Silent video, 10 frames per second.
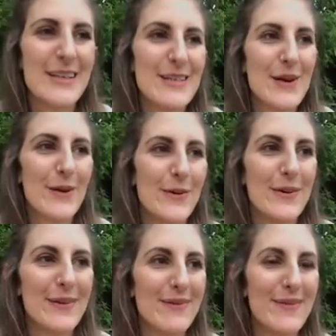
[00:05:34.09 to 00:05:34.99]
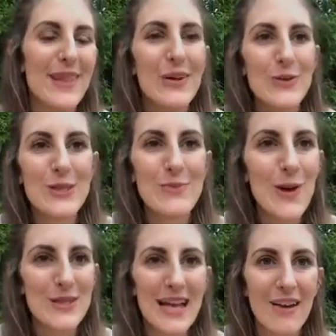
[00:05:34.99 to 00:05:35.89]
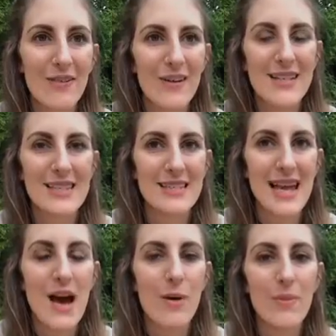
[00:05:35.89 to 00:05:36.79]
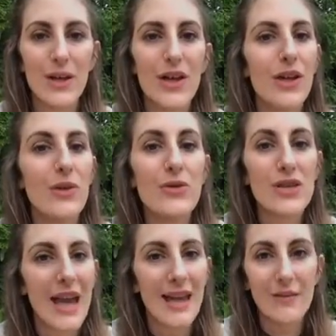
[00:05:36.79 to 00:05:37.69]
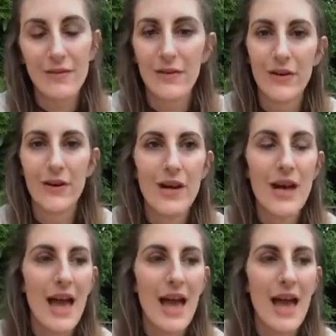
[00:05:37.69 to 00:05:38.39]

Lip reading: So little small sacrifices now, but huge gain for